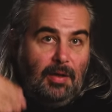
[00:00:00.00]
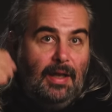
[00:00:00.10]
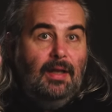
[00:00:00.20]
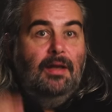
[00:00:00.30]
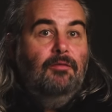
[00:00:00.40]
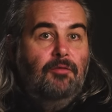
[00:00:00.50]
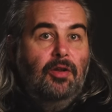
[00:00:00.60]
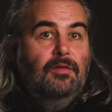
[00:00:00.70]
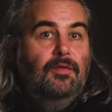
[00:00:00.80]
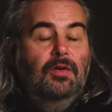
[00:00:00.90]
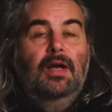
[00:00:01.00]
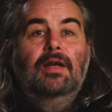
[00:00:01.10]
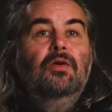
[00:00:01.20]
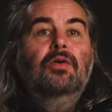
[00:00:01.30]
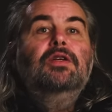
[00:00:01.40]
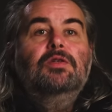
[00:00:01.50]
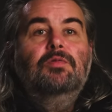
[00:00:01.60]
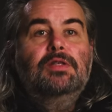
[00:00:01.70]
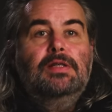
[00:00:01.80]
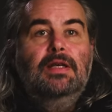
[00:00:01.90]
playing in front of you, like an audience
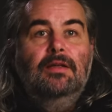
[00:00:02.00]
would see